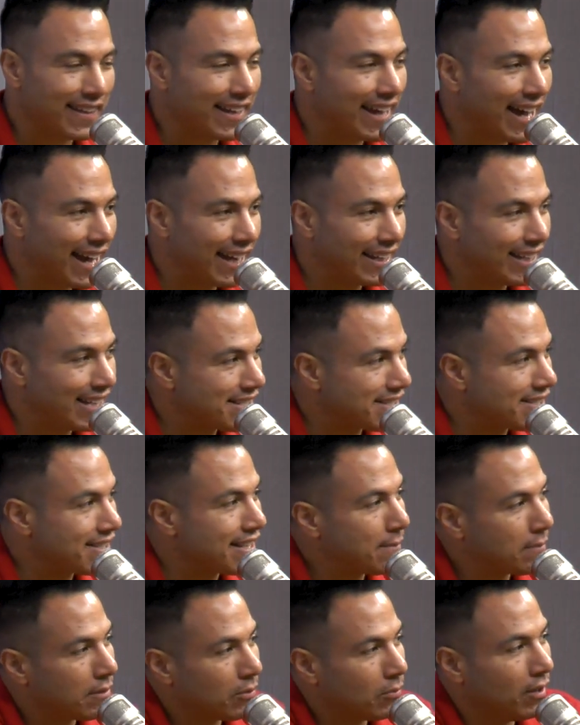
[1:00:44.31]
the IE's
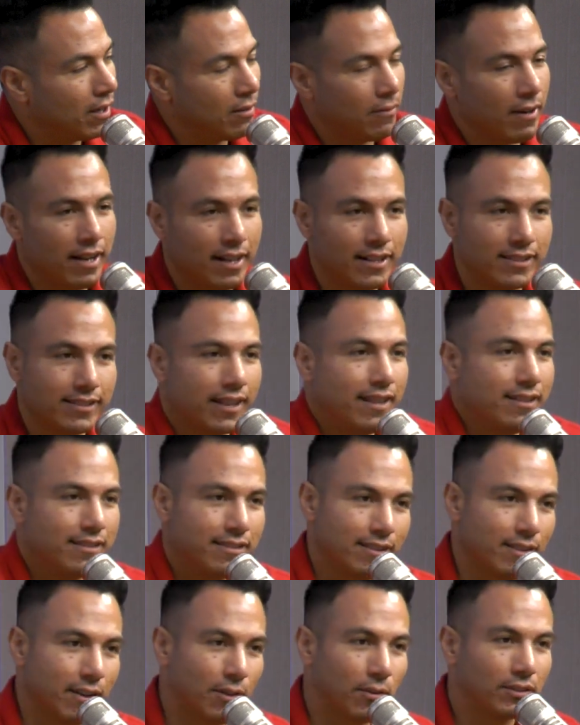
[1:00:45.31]
#1 rated
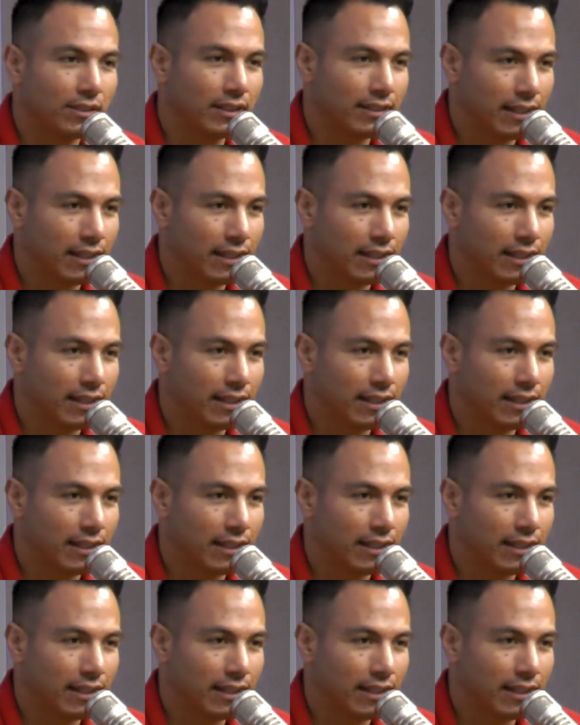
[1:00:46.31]
station, Cola